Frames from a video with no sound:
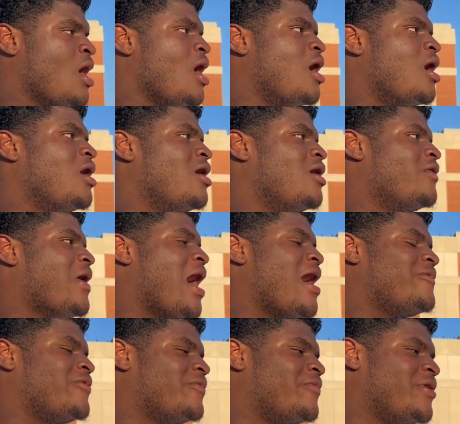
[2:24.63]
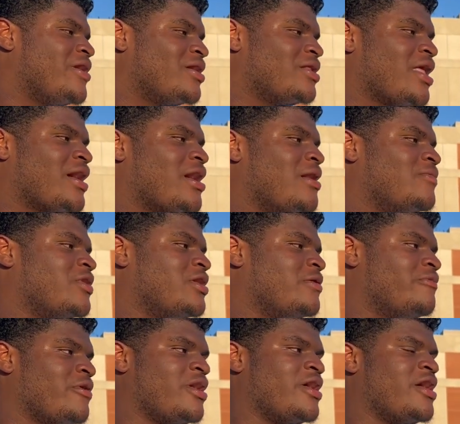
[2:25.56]
I prepare like I'm going to
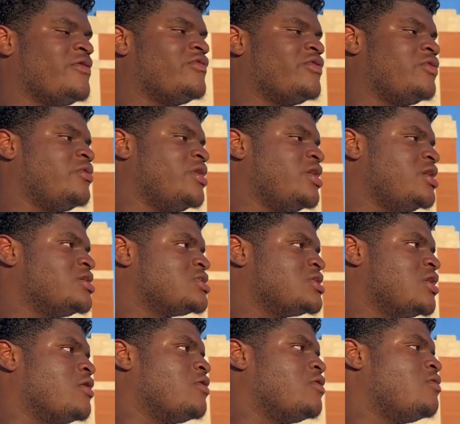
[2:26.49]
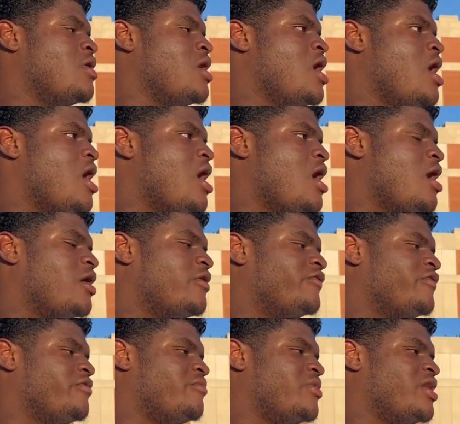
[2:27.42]
play every week, so
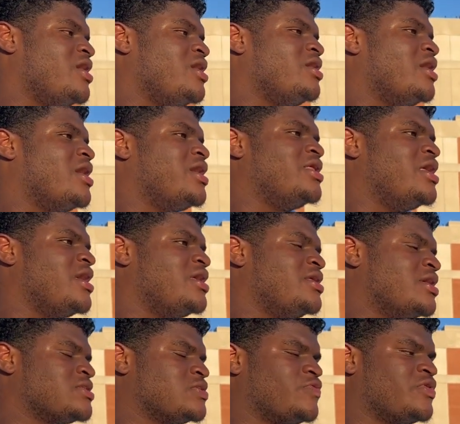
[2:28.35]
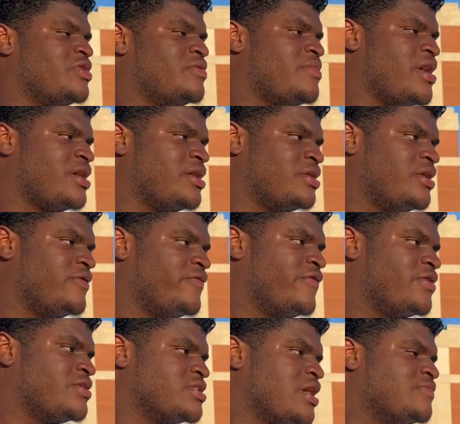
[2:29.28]
for me, it doesn't really make a
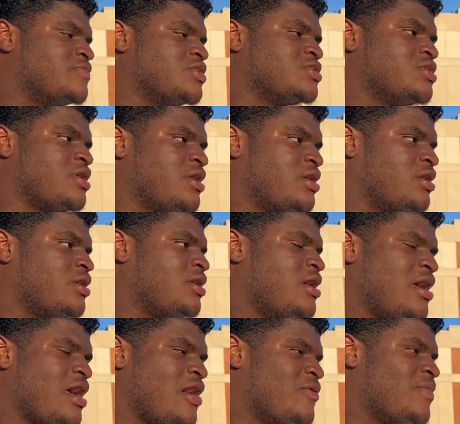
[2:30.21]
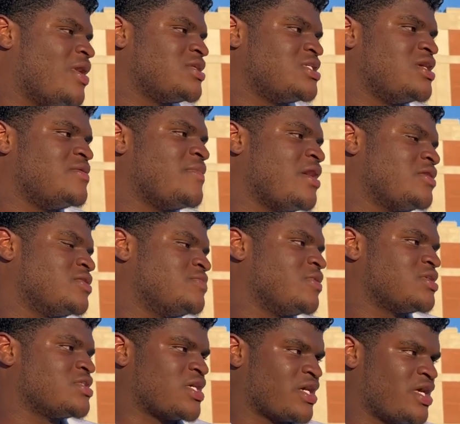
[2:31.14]
difference. I'm just trying to help my team out as
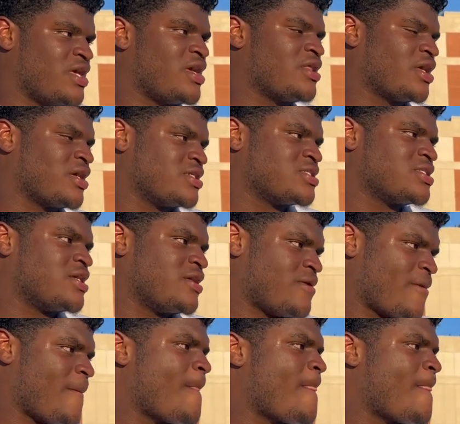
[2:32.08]
much as I can, like I said.